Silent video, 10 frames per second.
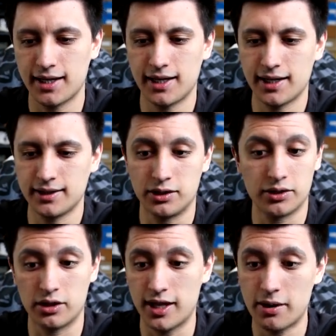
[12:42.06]
Uh,
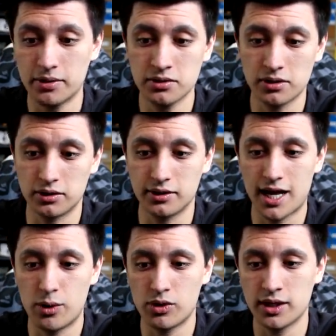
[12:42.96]
don't know that one. Don't know
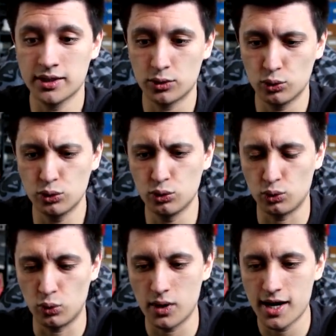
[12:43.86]
that one.
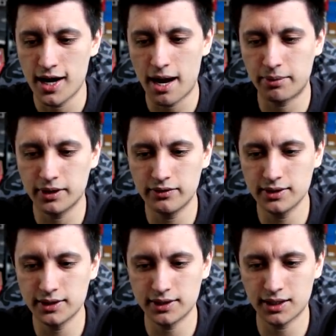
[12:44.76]
Ooh, I believe
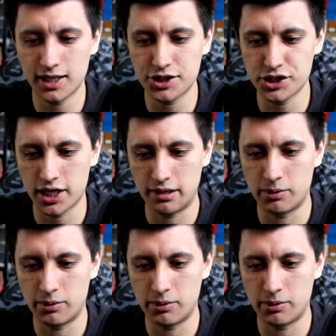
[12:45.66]
this is a legendary